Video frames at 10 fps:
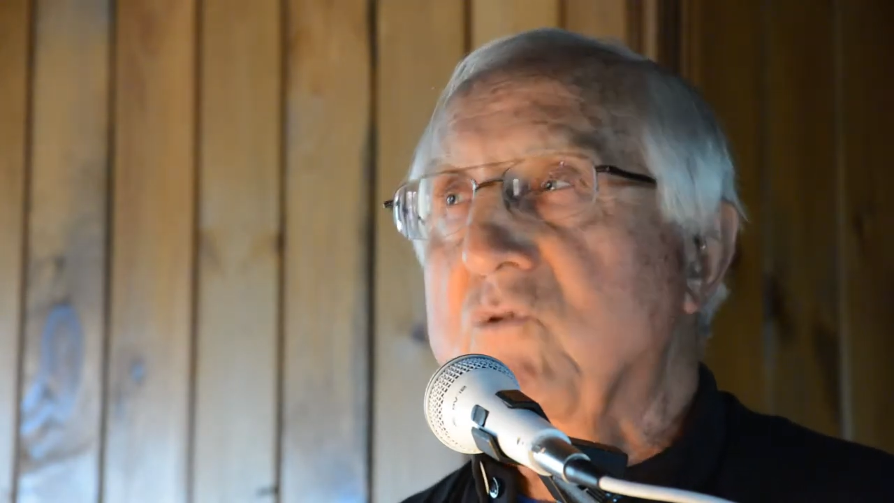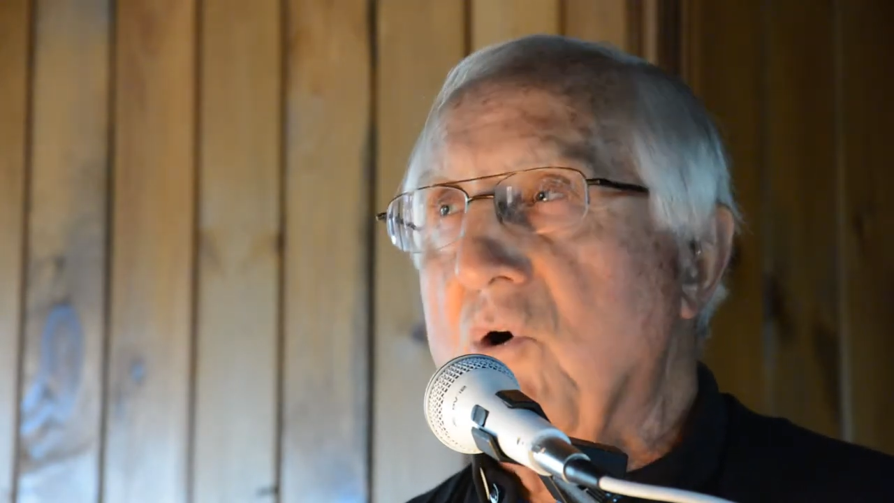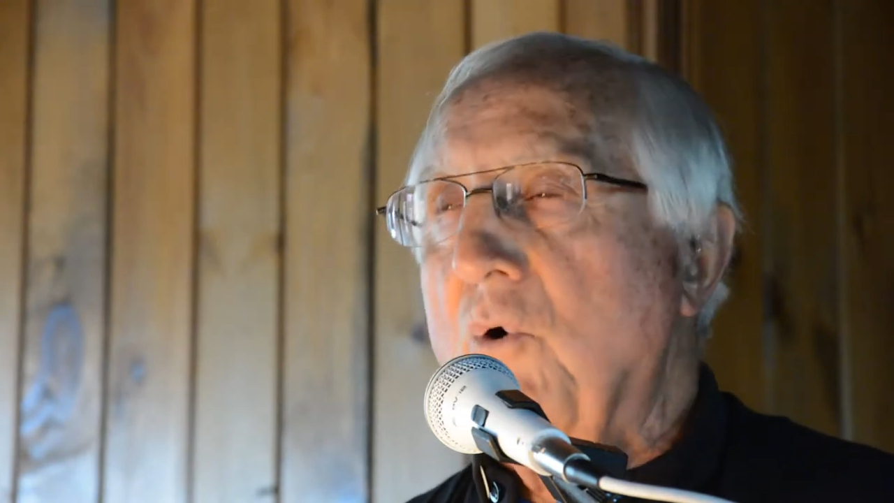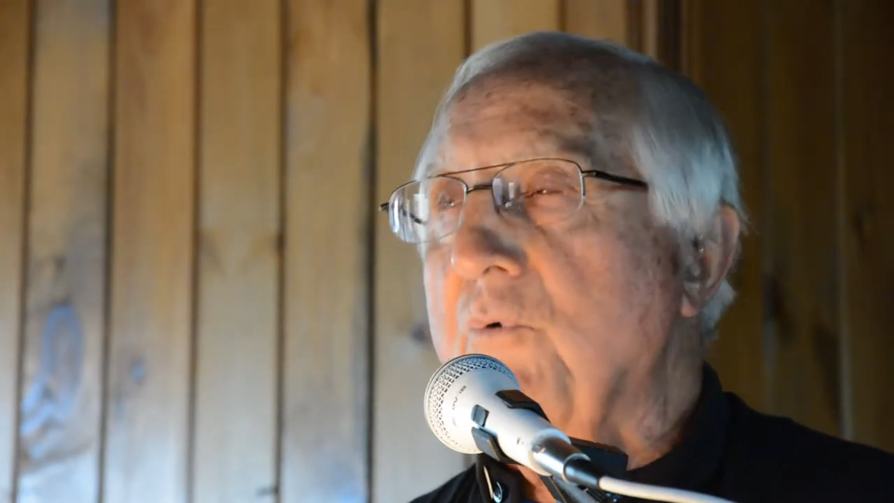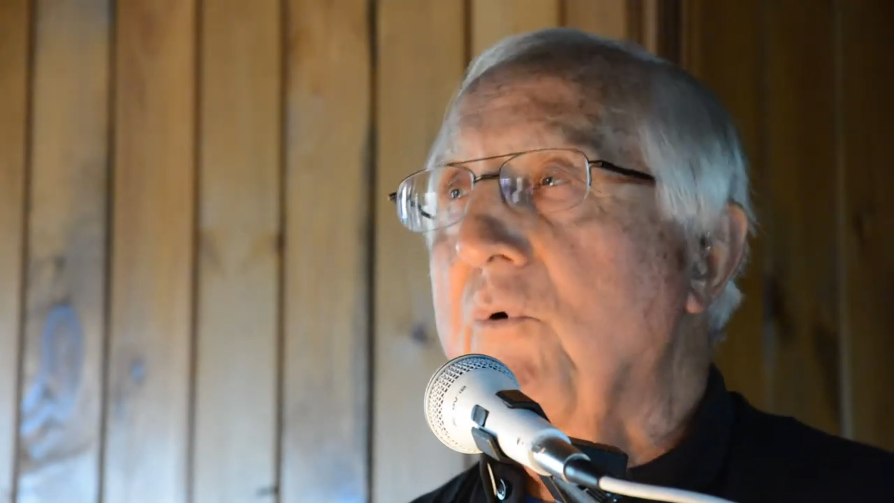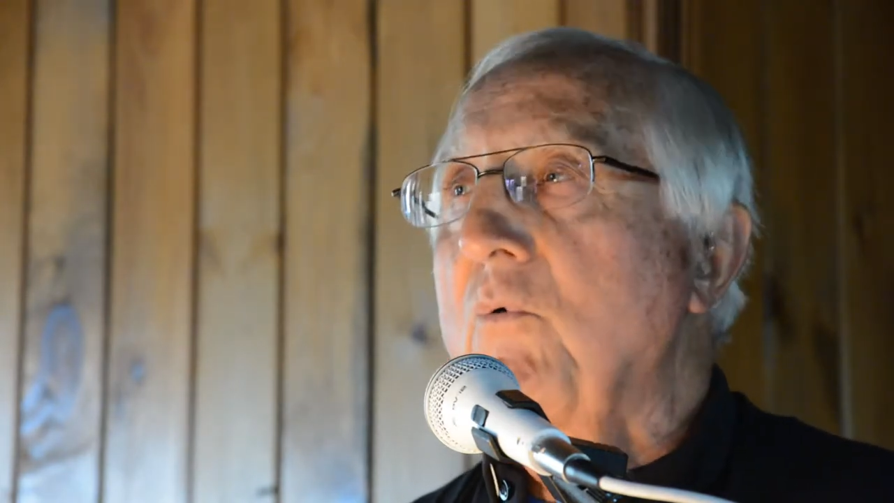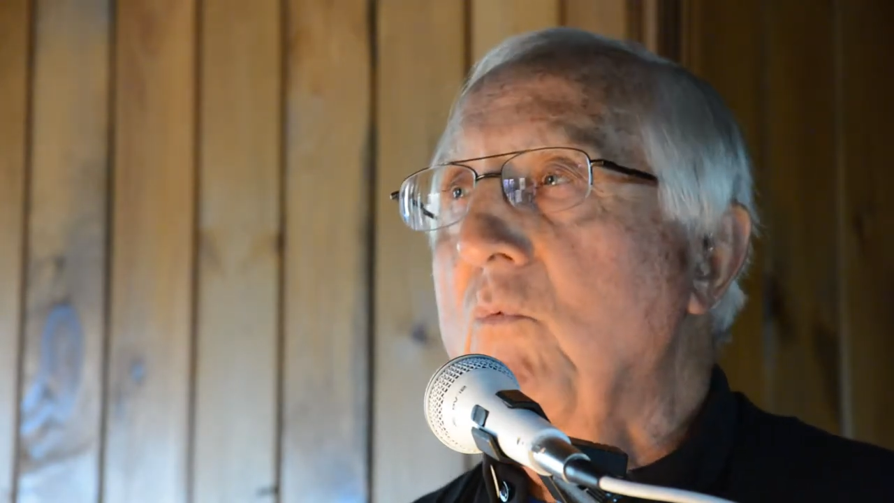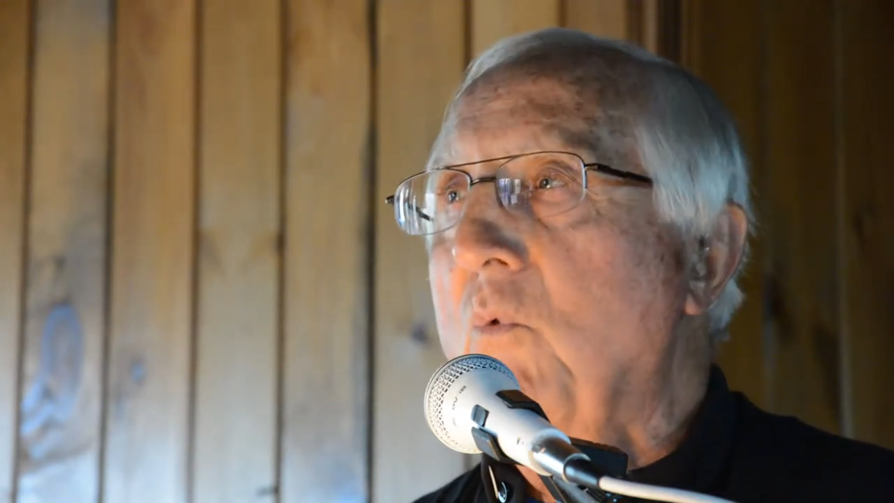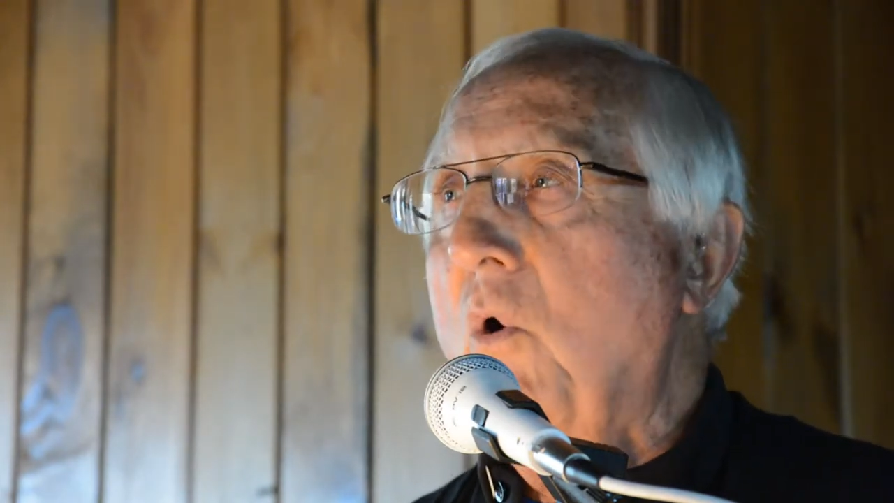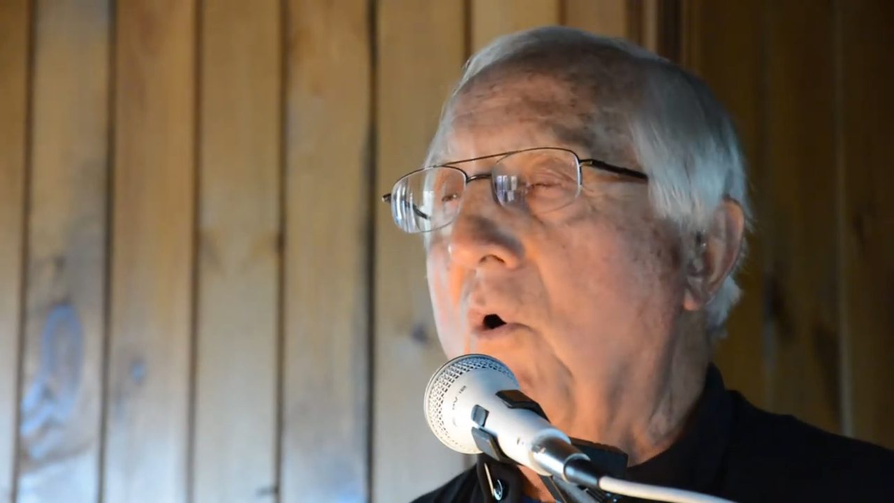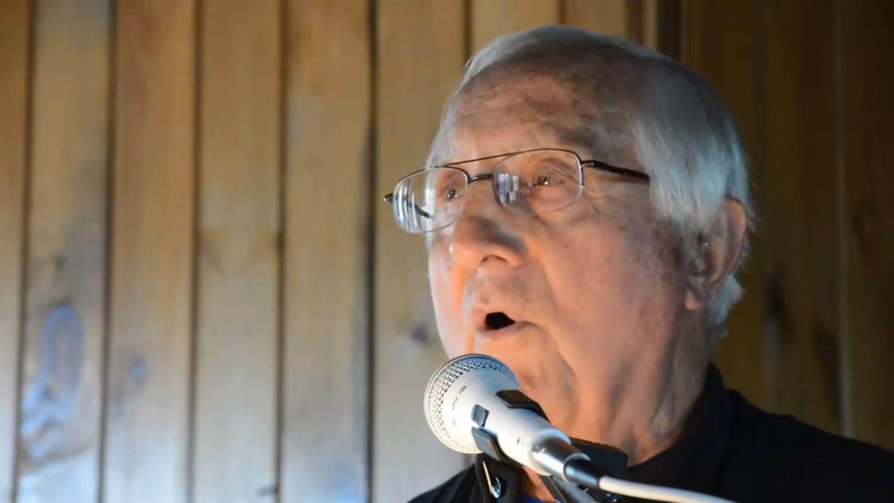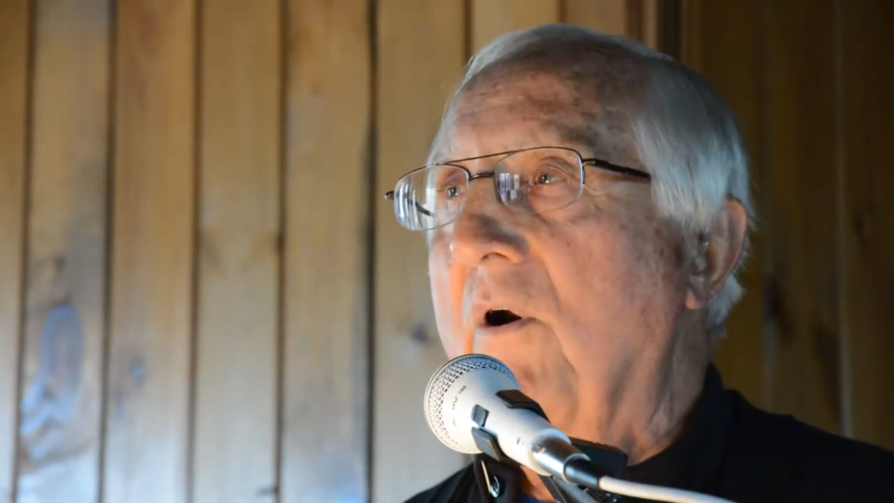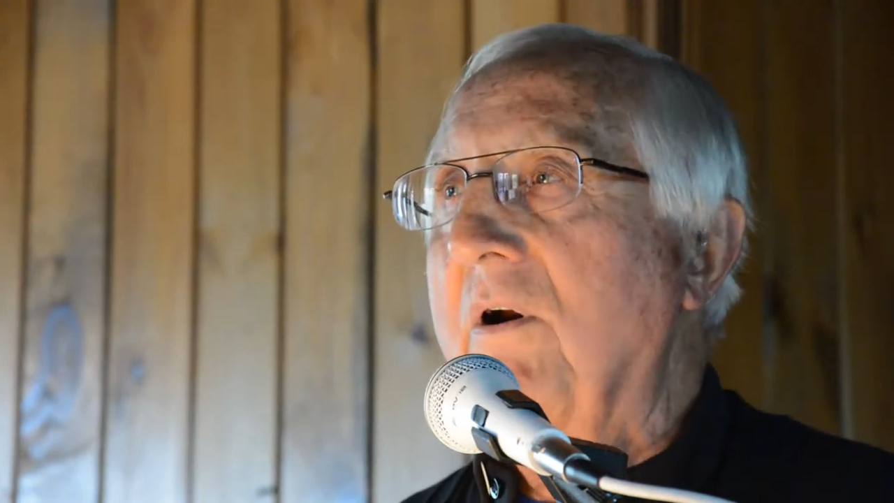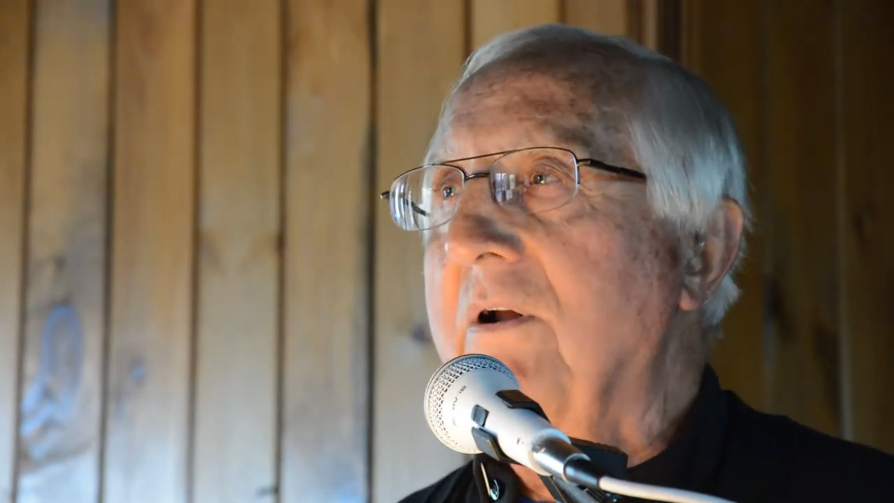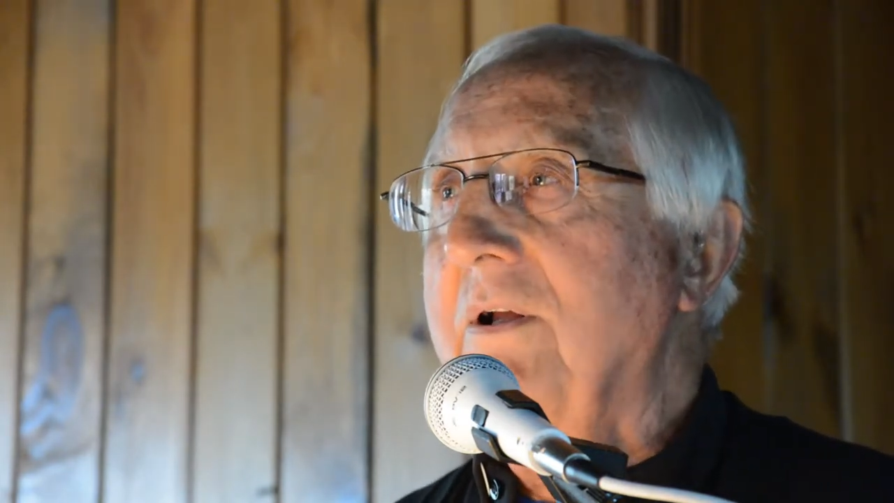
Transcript: total war,